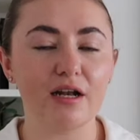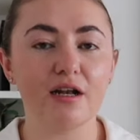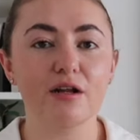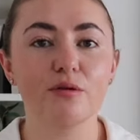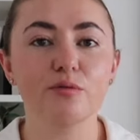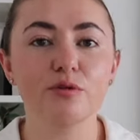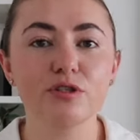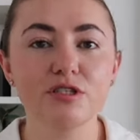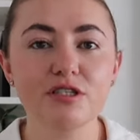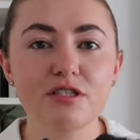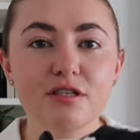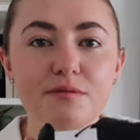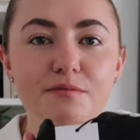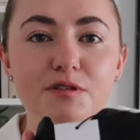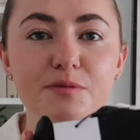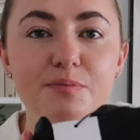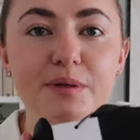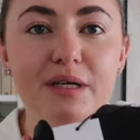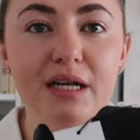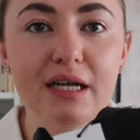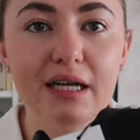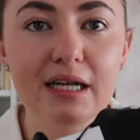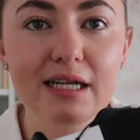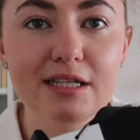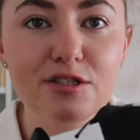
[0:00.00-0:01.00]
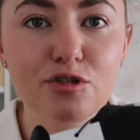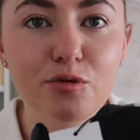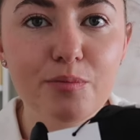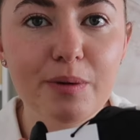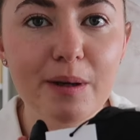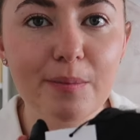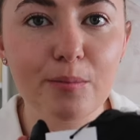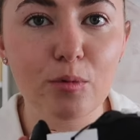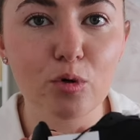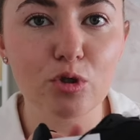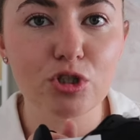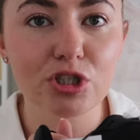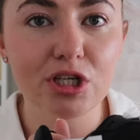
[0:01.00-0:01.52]
And I wanted them to be a little bit
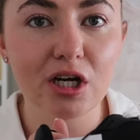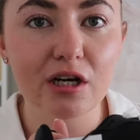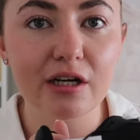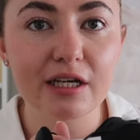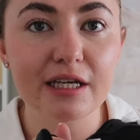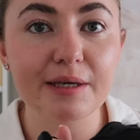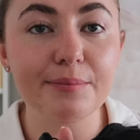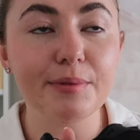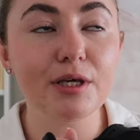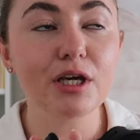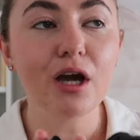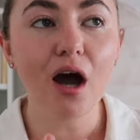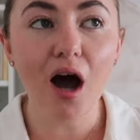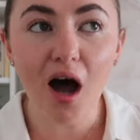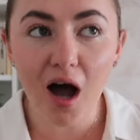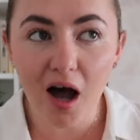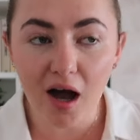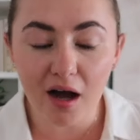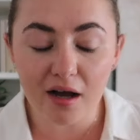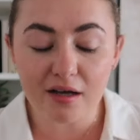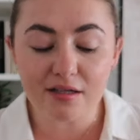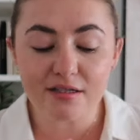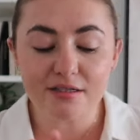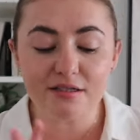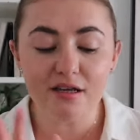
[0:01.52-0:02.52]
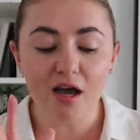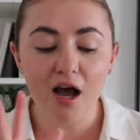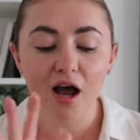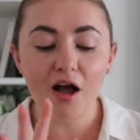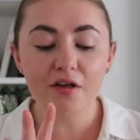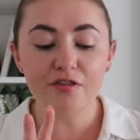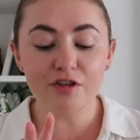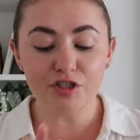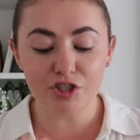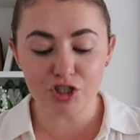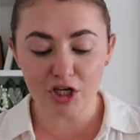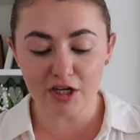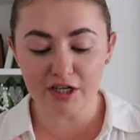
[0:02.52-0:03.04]
more chunky because
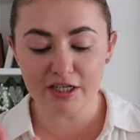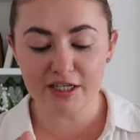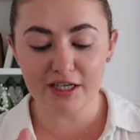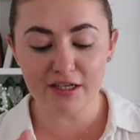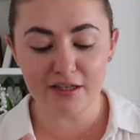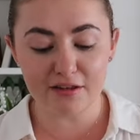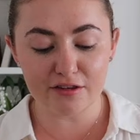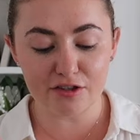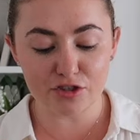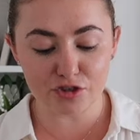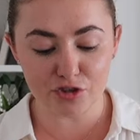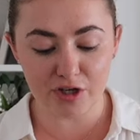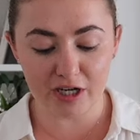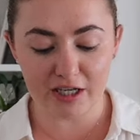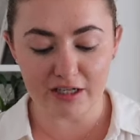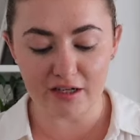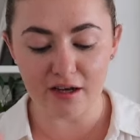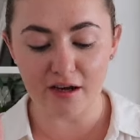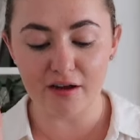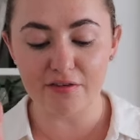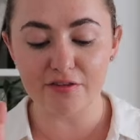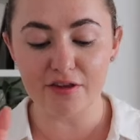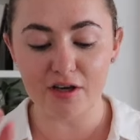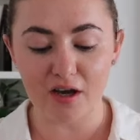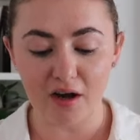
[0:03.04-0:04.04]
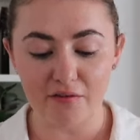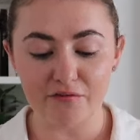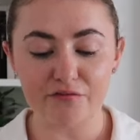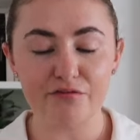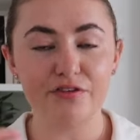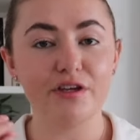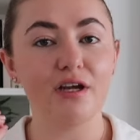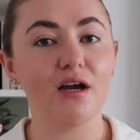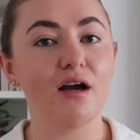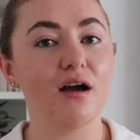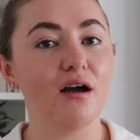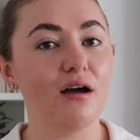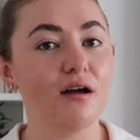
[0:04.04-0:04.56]
the chunkier the trainer, the
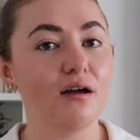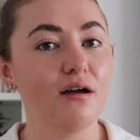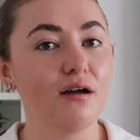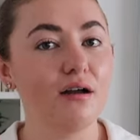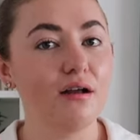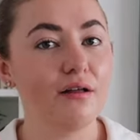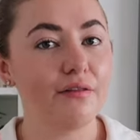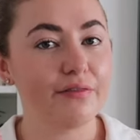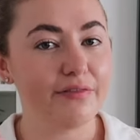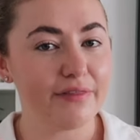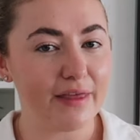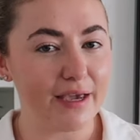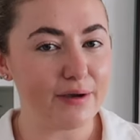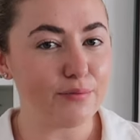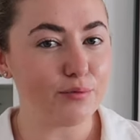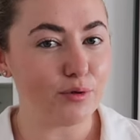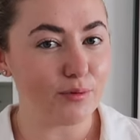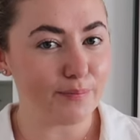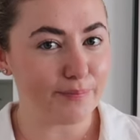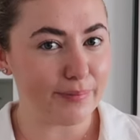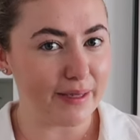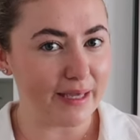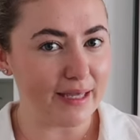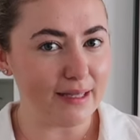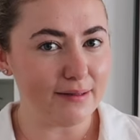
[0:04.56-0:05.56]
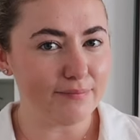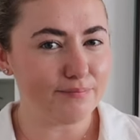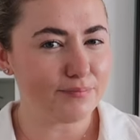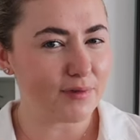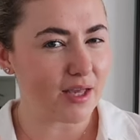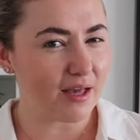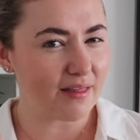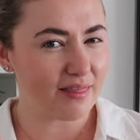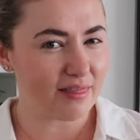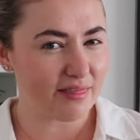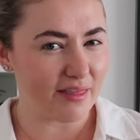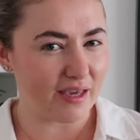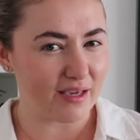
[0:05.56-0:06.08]
comfier they will be,
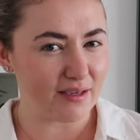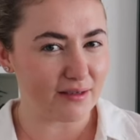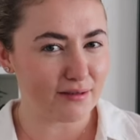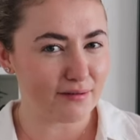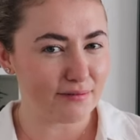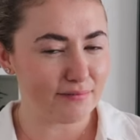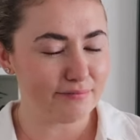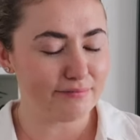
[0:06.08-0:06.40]
I think.